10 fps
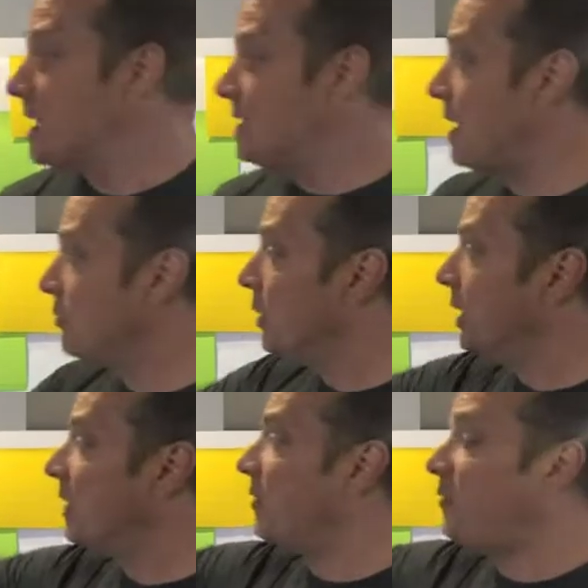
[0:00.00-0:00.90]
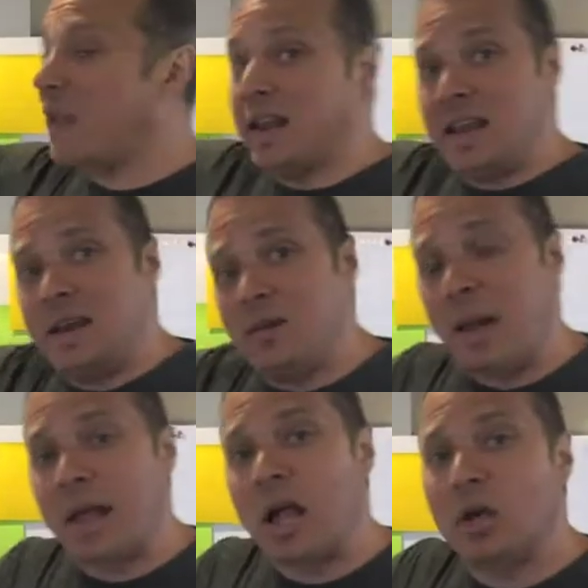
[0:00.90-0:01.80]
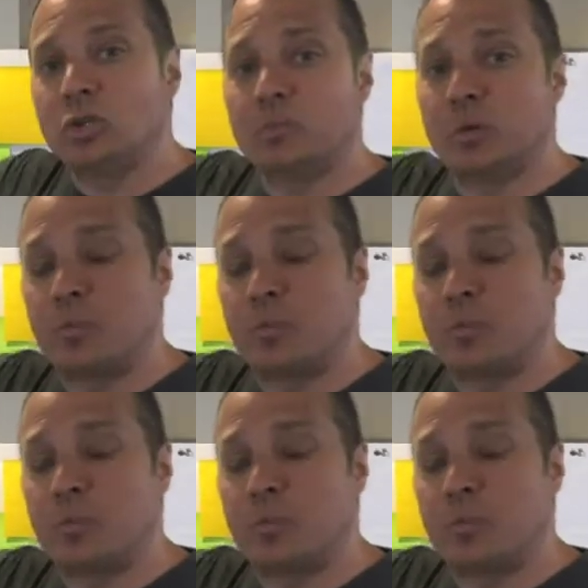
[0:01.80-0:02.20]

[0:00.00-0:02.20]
that really fit into my customer